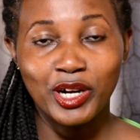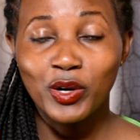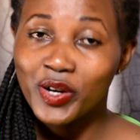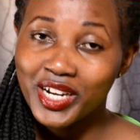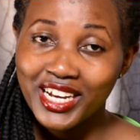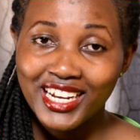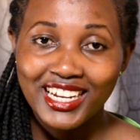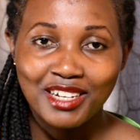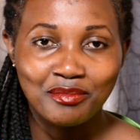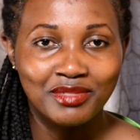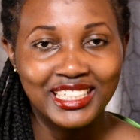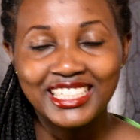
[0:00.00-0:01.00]
honored
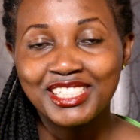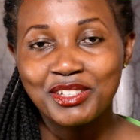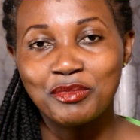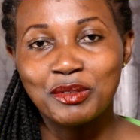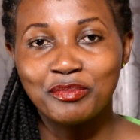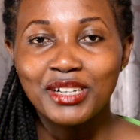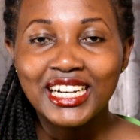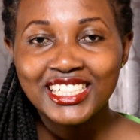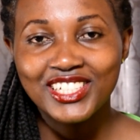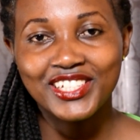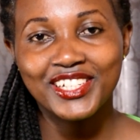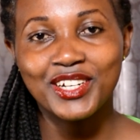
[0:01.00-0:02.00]
and blessed to be back
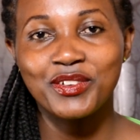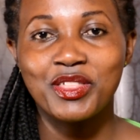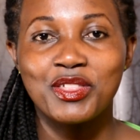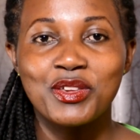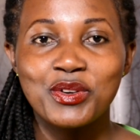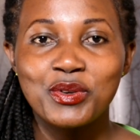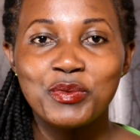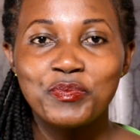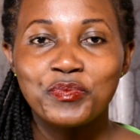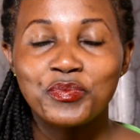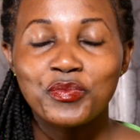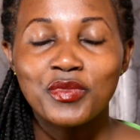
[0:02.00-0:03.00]
to share with you
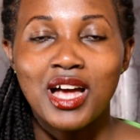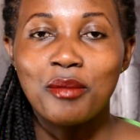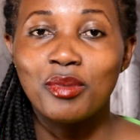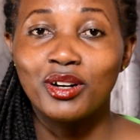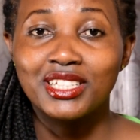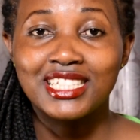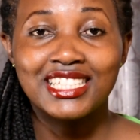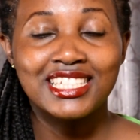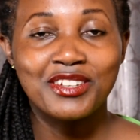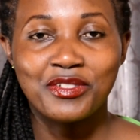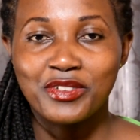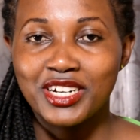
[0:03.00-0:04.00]
about
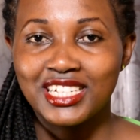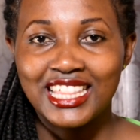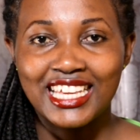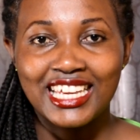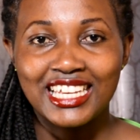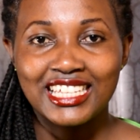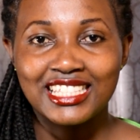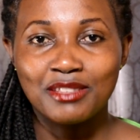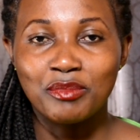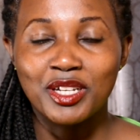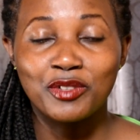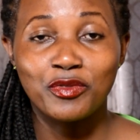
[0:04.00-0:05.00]
different things.
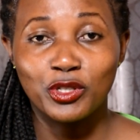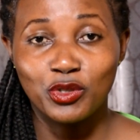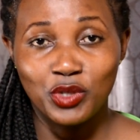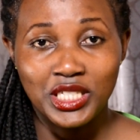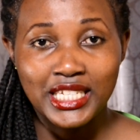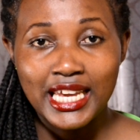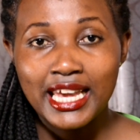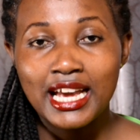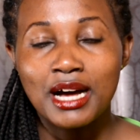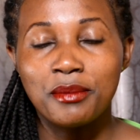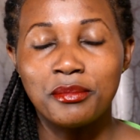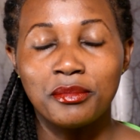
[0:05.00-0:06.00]
But for today,
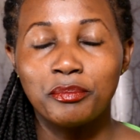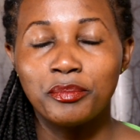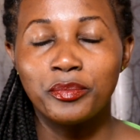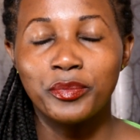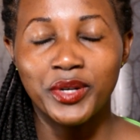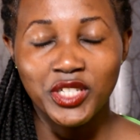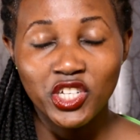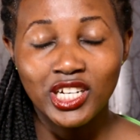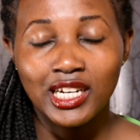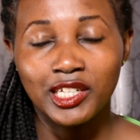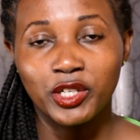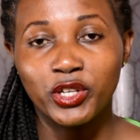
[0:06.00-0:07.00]
I'm
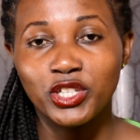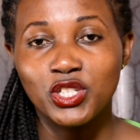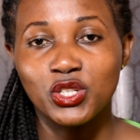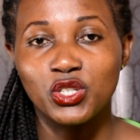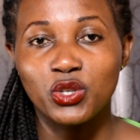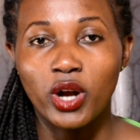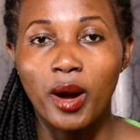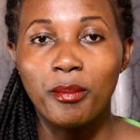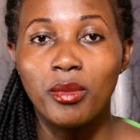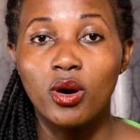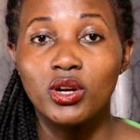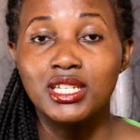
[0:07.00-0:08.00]
particularly going to talk
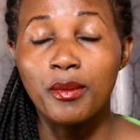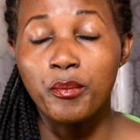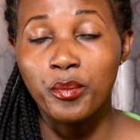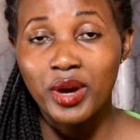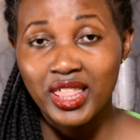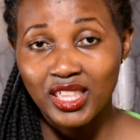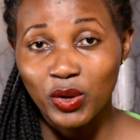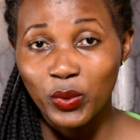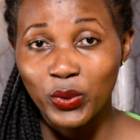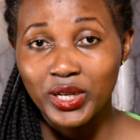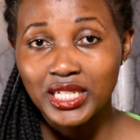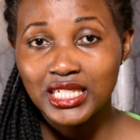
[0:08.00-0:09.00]
about
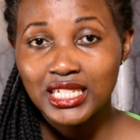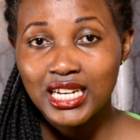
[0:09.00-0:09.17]
motherhood,